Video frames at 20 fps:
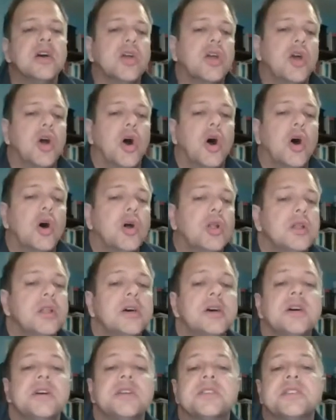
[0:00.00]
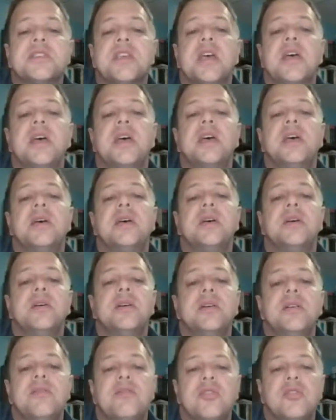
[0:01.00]
Call us
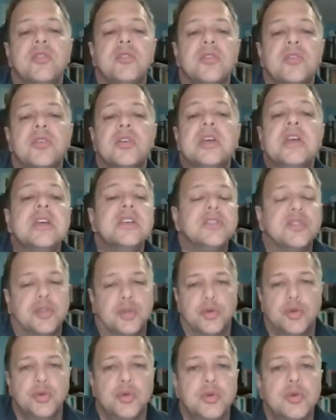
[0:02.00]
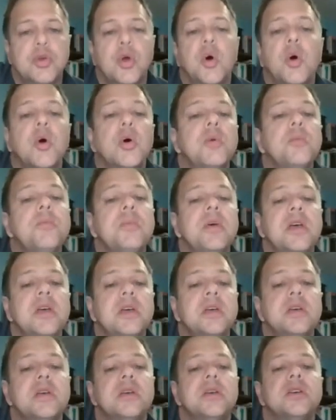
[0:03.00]
ever to your
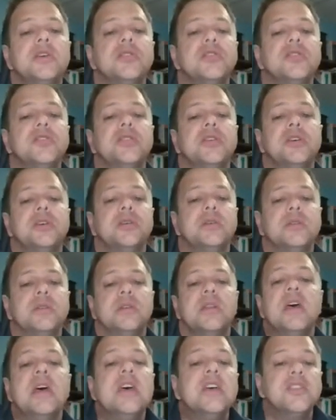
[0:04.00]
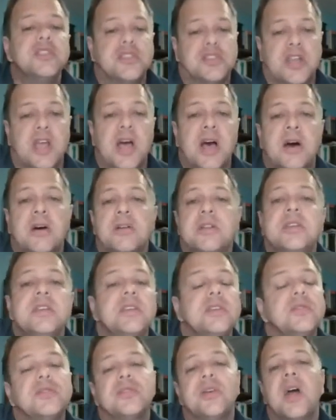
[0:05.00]
mission,
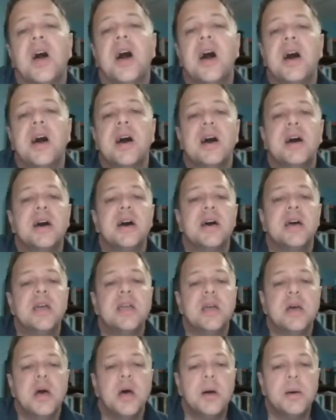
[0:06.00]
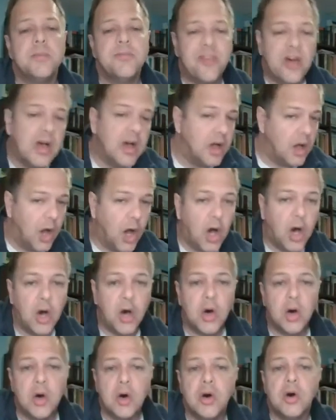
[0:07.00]
shouting triumph
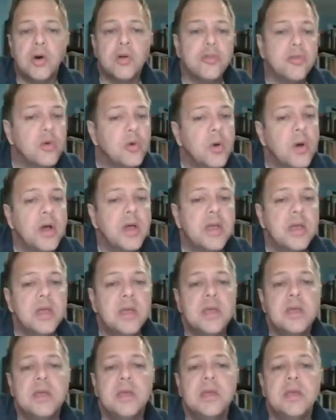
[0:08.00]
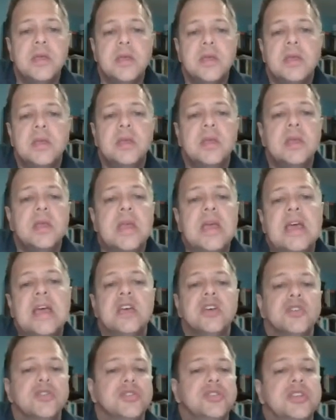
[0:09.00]
all the way.
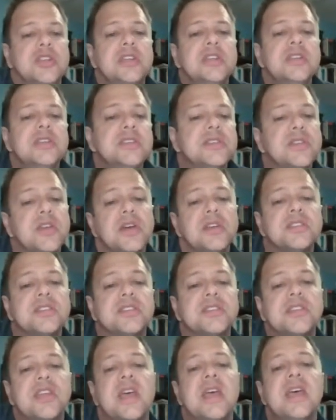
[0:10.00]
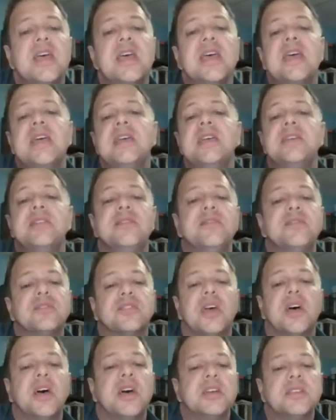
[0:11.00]
Jesus
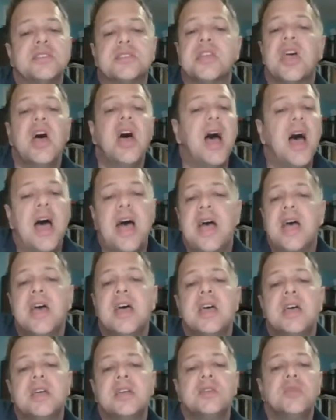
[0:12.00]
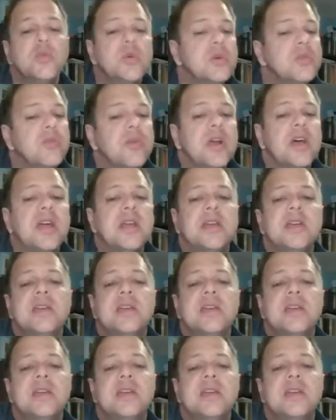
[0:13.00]
saves us and will reign.